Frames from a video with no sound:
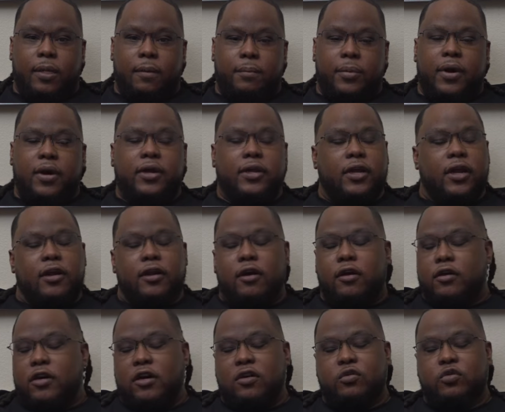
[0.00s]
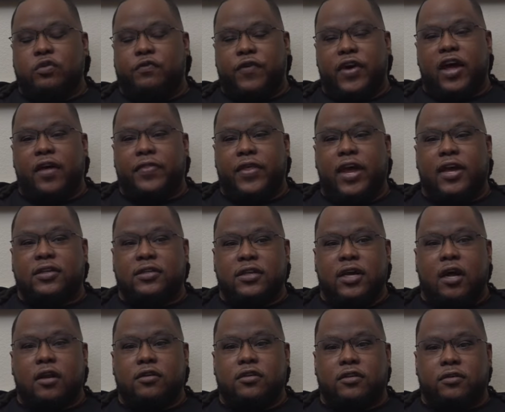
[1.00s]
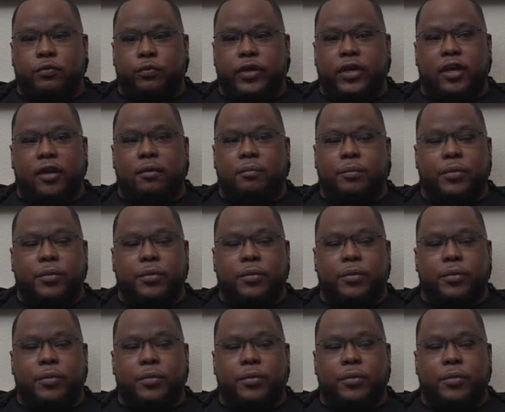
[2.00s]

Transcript: But yeah, no, those were five thousand dollars to win.